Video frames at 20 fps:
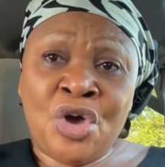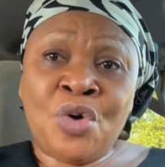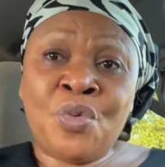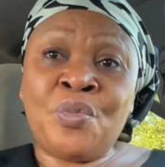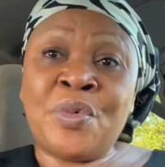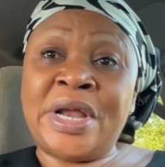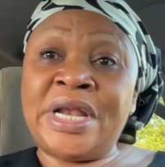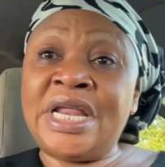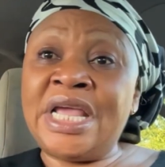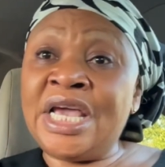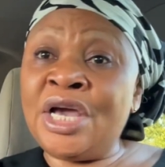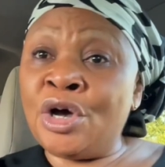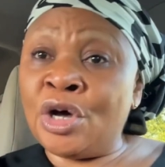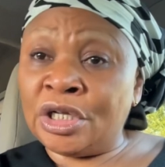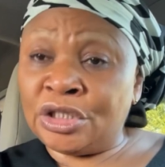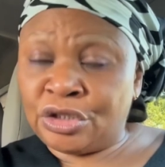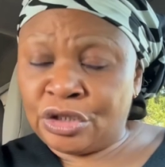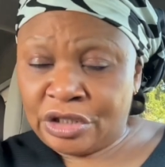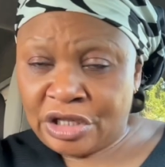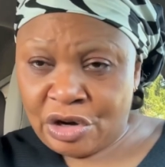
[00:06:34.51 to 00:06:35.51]
When he
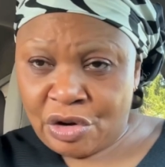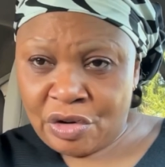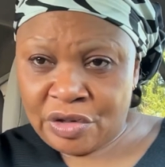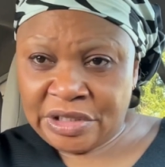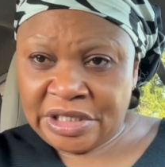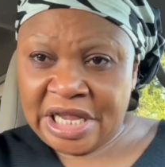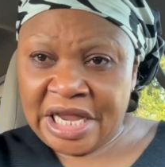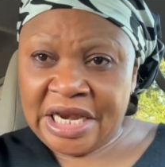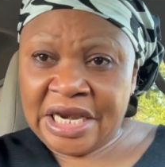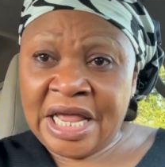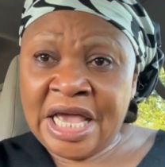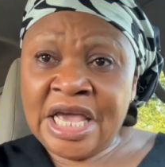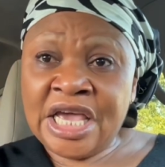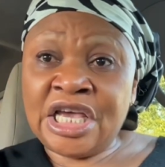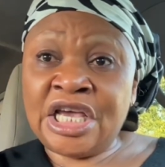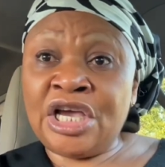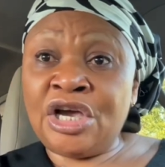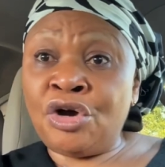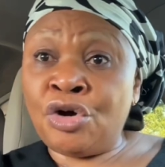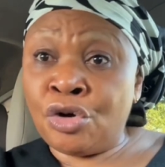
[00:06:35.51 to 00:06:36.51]
got to the hotel,
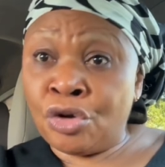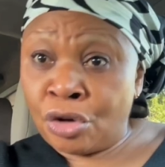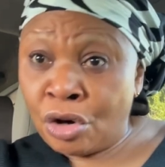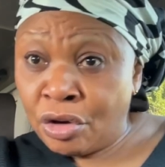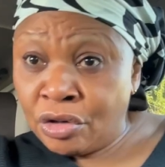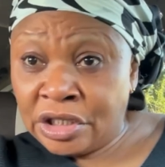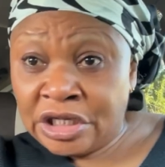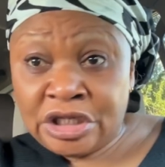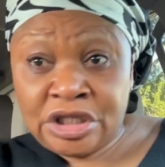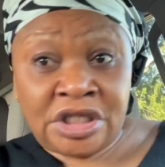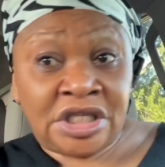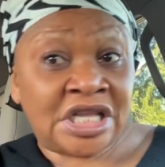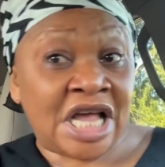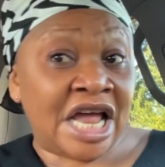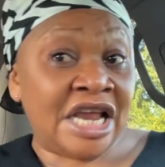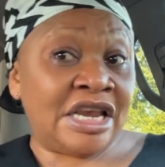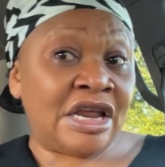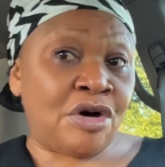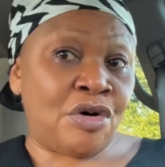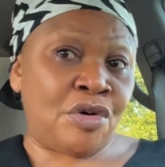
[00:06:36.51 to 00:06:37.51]
he crawled
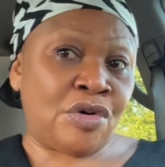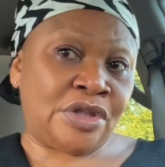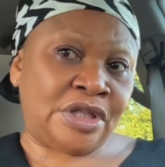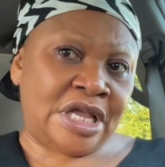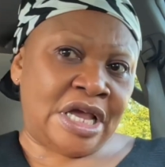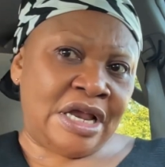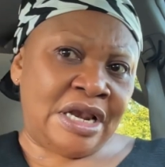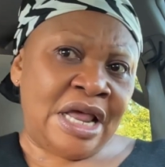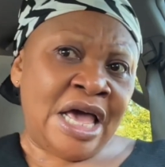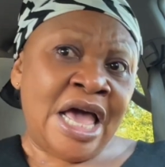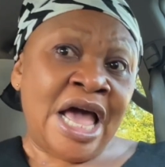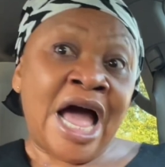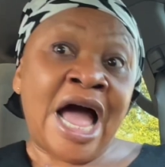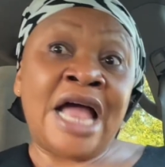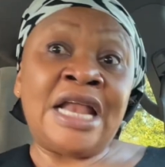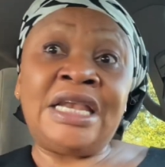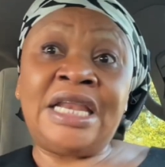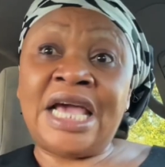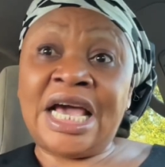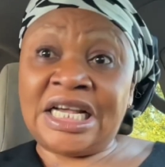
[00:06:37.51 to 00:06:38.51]
inside the hotel.
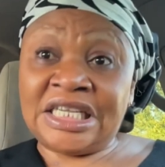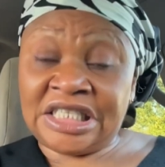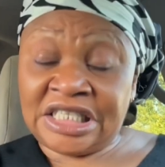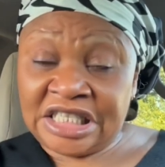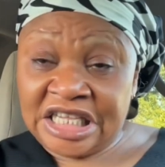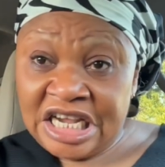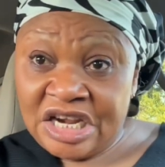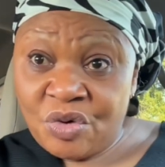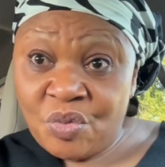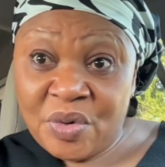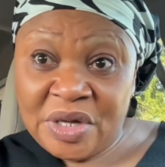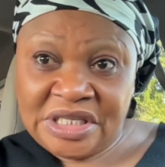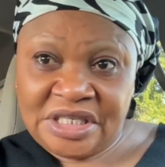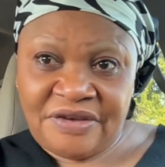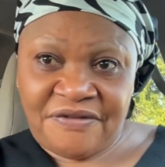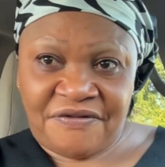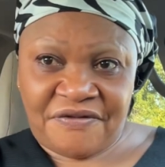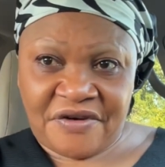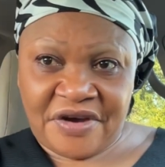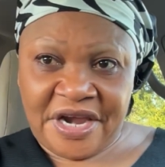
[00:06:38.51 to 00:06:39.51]
And they are still
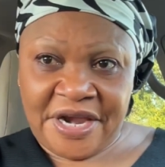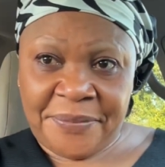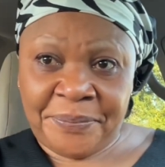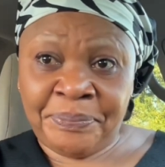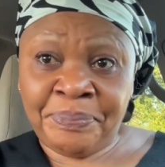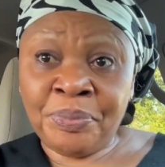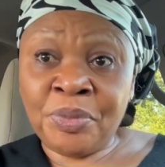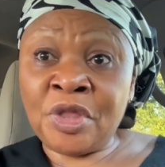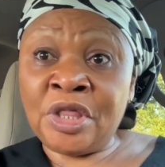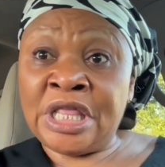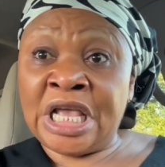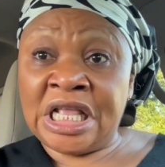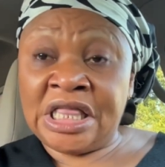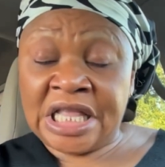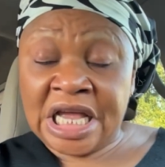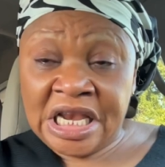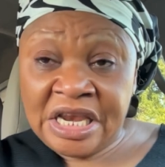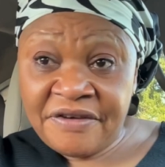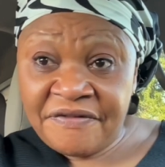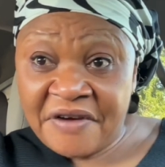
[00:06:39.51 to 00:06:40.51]
waiting for him. They
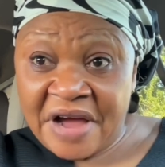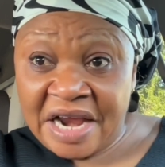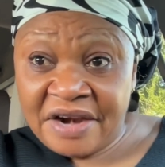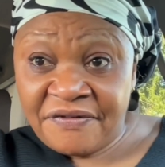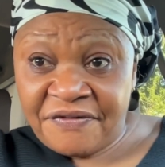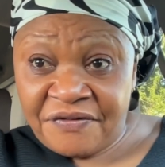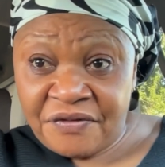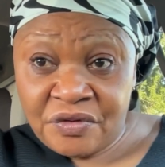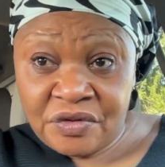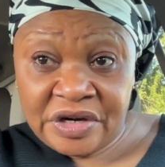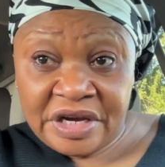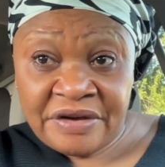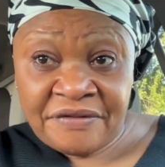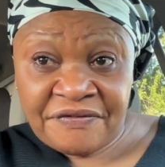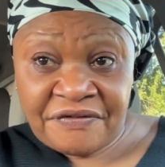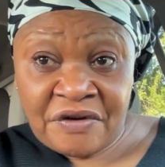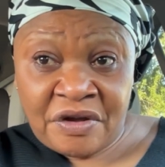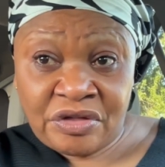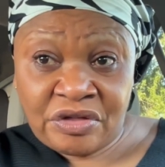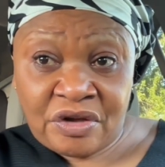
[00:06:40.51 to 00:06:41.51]
delivered food in
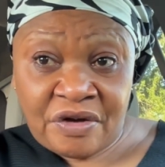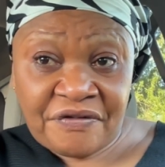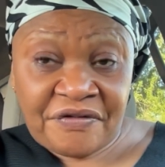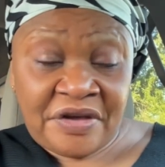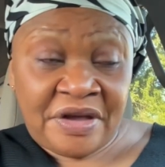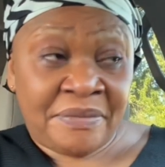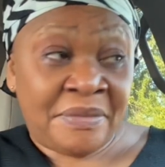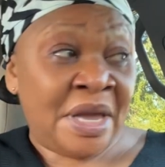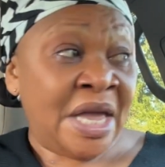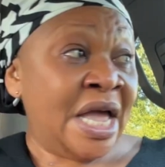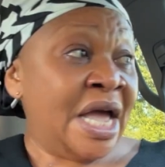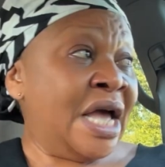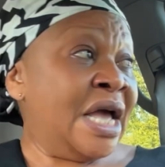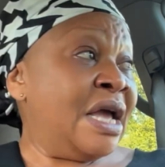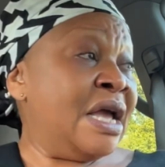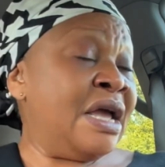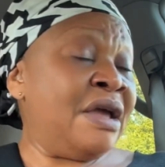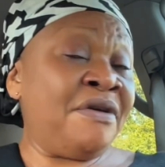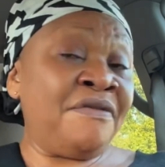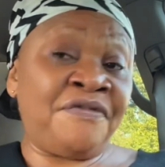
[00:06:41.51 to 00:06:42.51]
front of him,
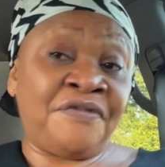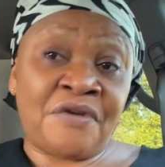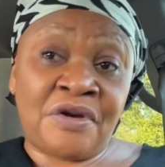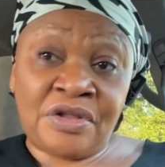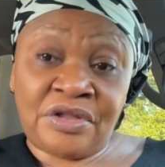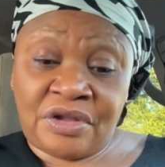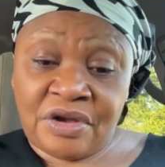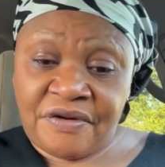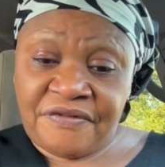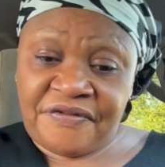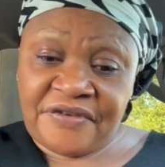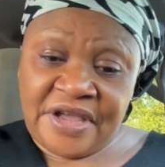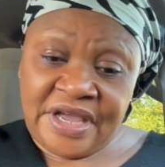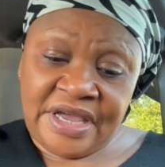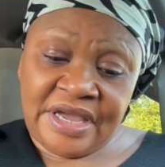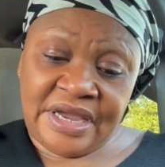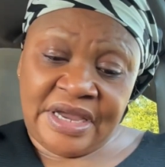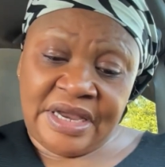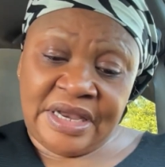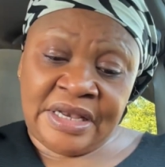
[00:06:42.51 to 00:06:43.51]
in front of
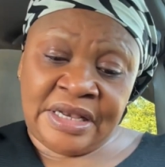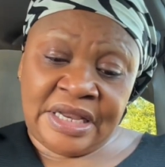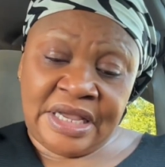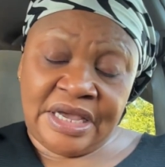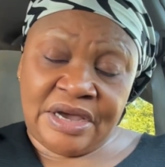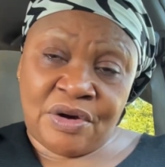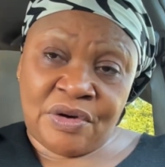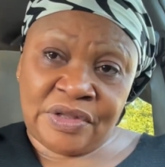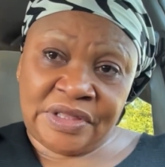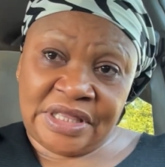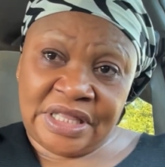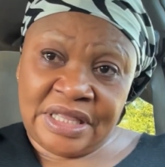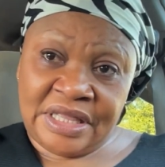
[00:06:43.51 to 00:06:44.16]
the hotel.